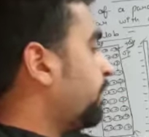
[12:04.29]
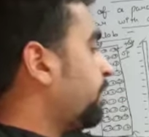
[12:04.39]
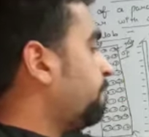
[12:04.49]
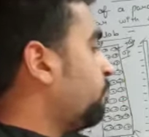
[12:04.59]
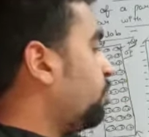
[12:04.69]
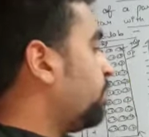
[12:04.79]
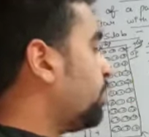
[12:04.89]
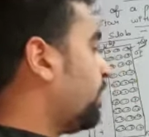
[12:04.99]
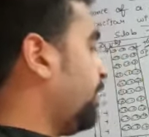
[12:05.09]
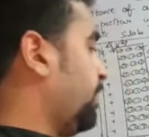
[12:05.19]
T upon
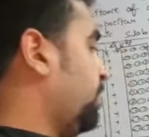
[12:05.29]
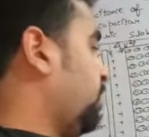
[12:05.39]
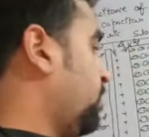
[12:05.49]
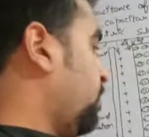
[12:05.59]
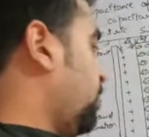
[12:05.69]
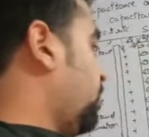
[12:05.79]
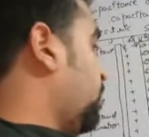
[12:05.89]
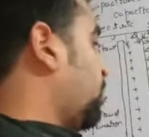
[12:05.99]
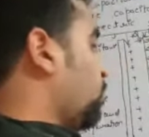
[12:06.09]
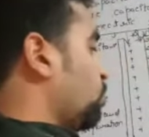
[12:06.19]
K.
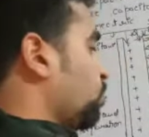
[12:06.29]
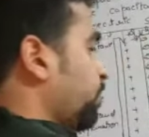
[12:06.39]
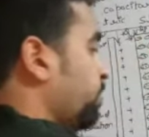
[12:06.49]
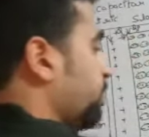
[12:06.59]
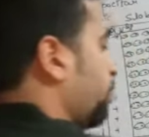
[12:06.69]
Now students,